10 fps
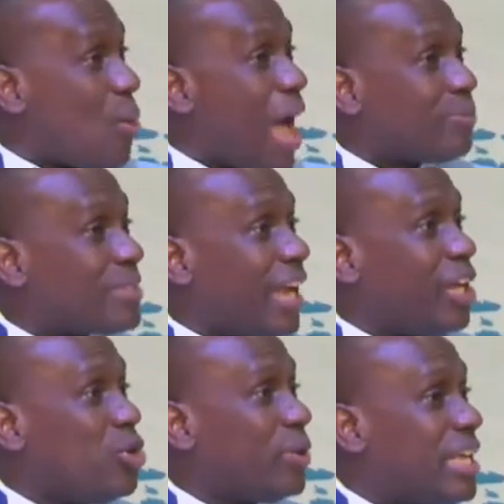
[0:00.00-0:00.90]
why I'm
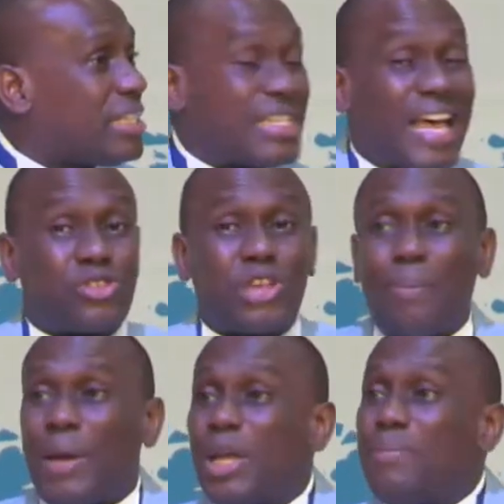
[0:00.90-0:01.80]
telling you this is that
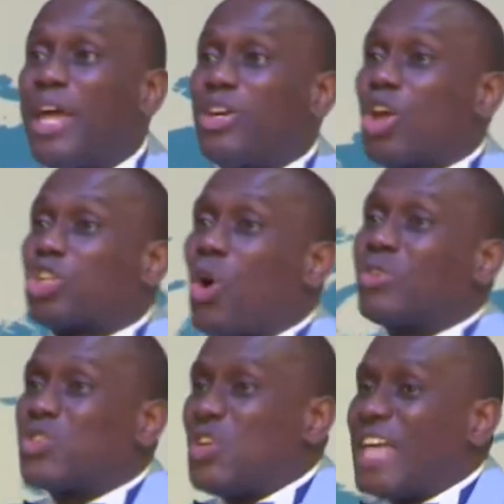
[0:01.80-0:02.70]
somebody may not
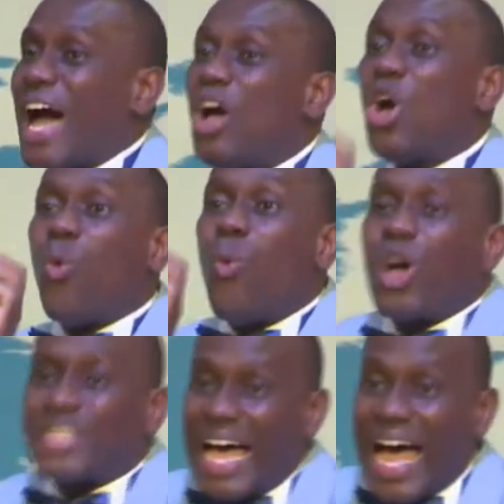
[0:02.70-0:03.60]
consider
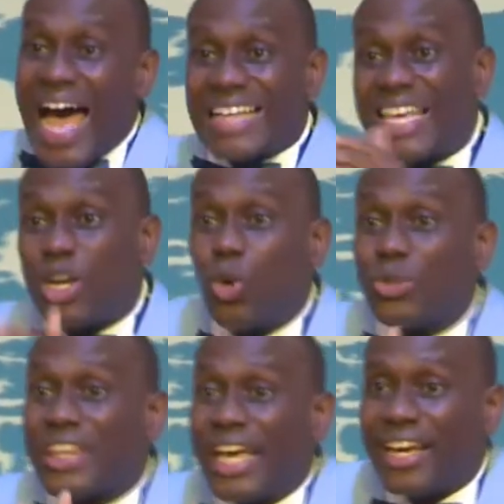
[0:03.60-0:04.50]
water as a
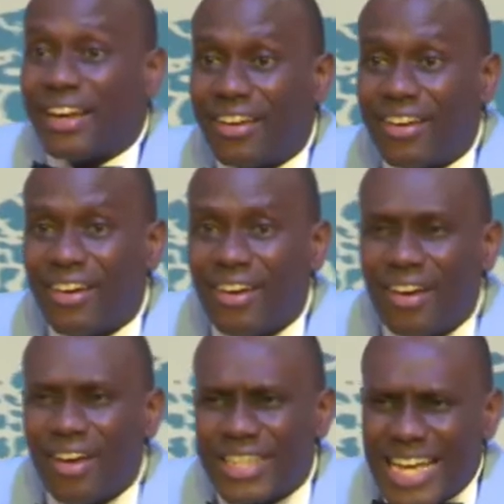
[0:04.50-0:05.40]
good thing.
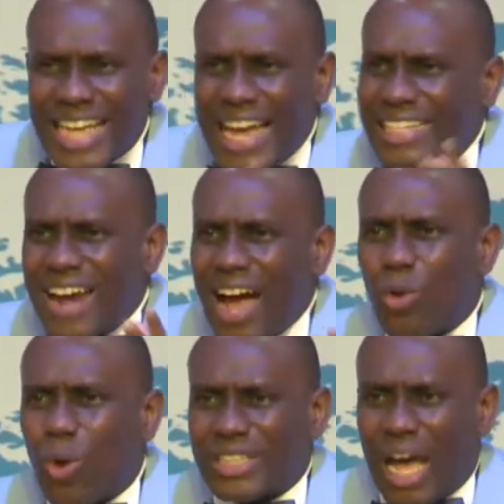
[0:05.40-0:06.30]
That I
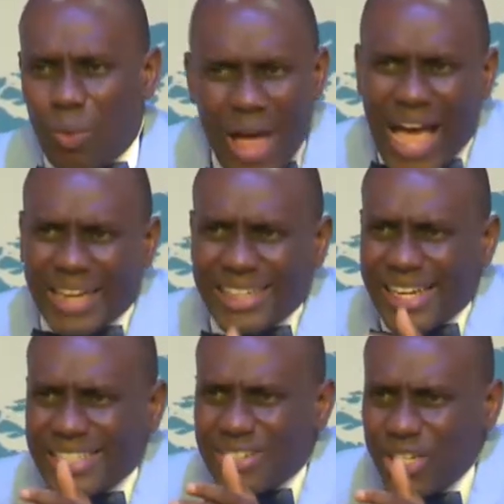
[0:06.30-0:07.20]
drank water. Well, I
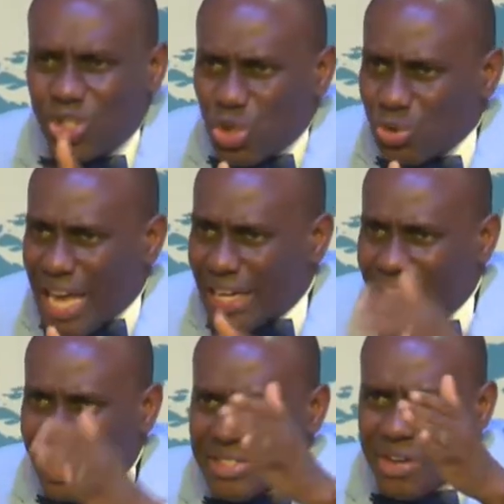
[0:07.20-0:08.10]
didn't drink juice. I
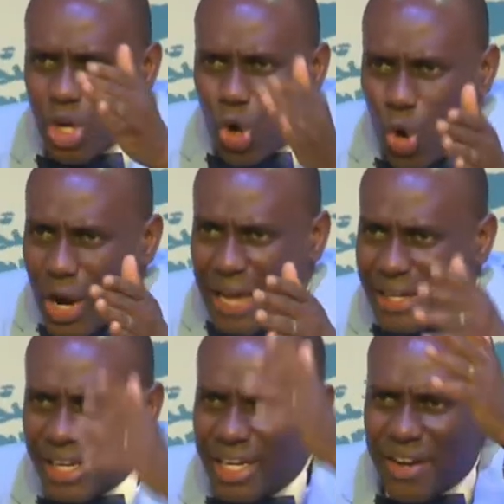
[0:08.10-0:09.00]
didn't drink Coke. I
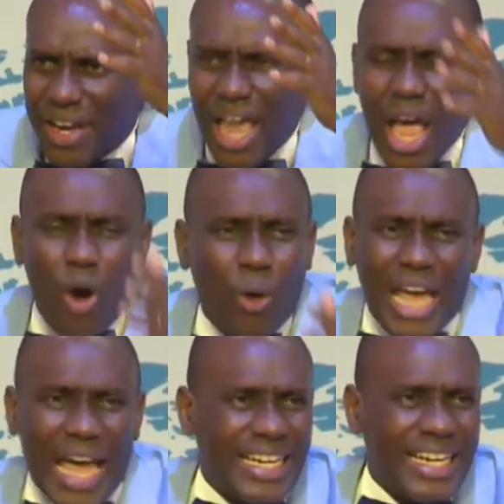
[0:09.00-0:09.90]
didn't drink
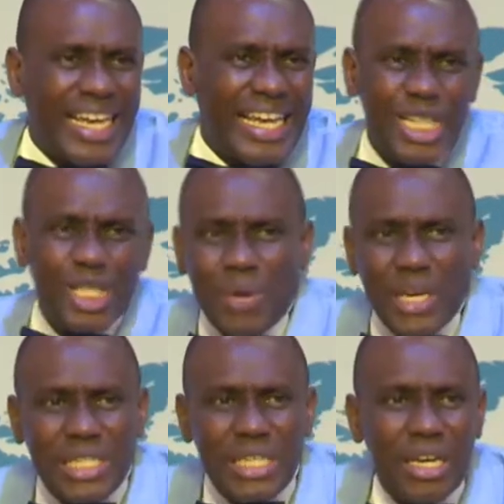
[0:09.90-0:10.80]
water. I didn't eat
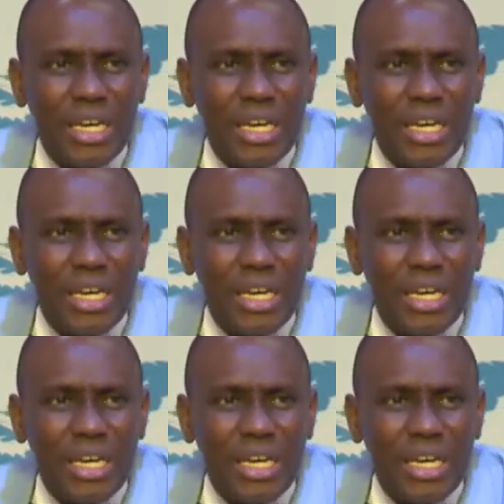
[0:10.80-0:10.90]
meat.